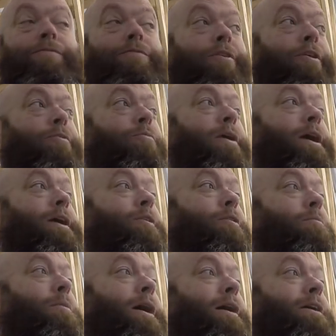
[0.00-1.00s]
for the regular
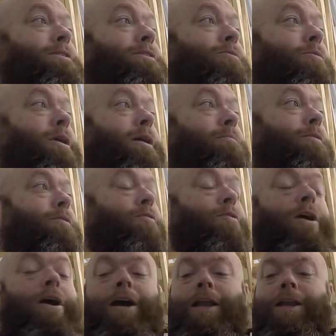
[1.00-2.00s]
box the way
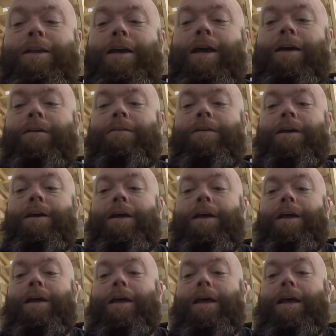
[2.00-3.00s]
before I cut it
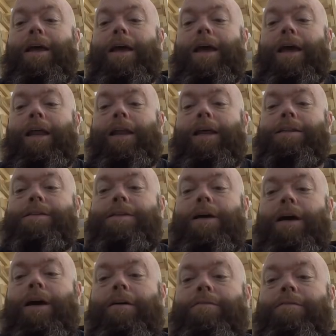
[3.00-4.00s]
down, and it's
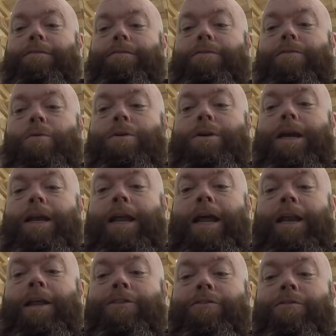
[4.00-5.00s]
uh,
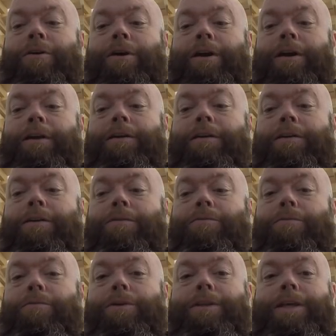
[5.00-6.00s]

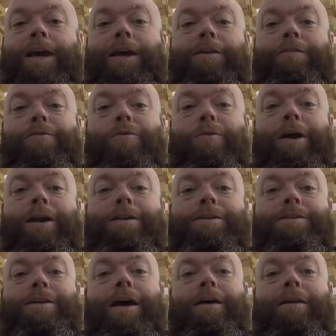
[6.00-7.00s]
14.83 with taking the four
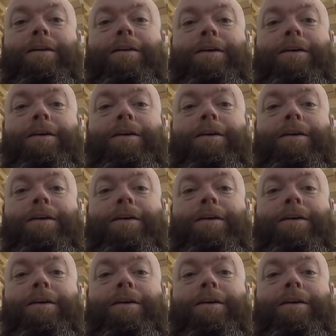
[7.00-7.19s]
inches out.